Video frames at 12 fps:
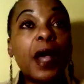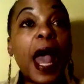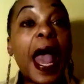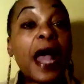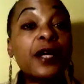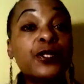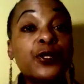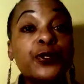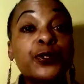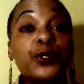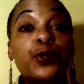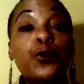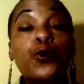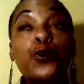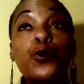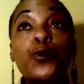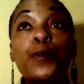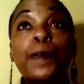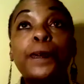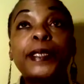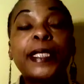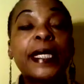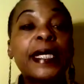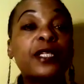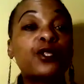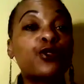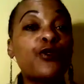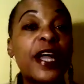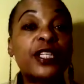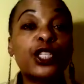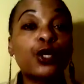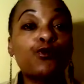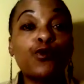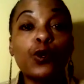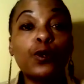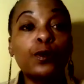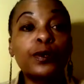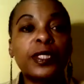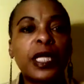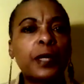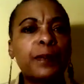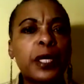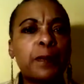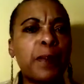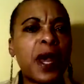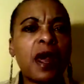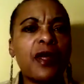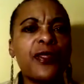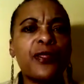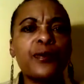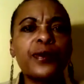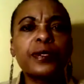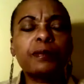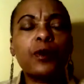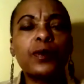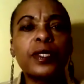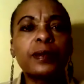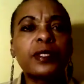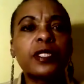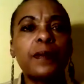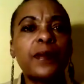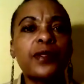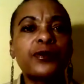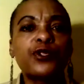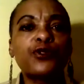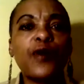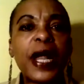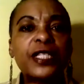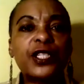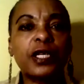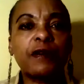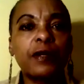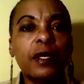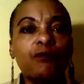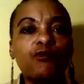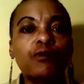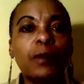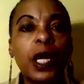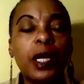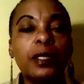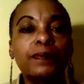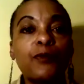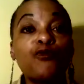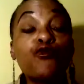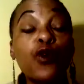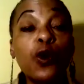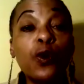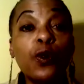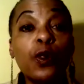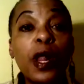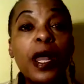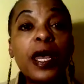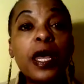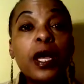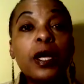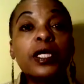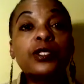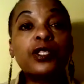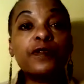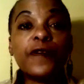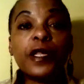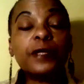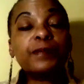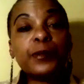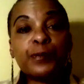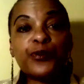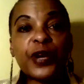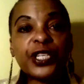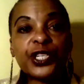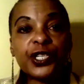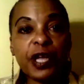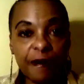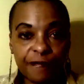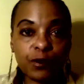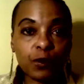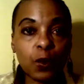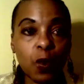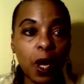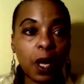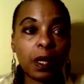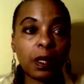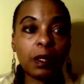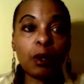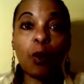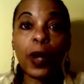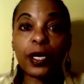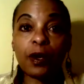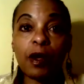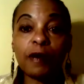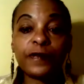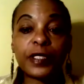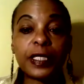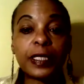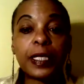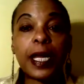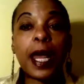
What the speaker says: actors who play tragic roles like Macbeth or some other tragic role develop depression after a while quite often?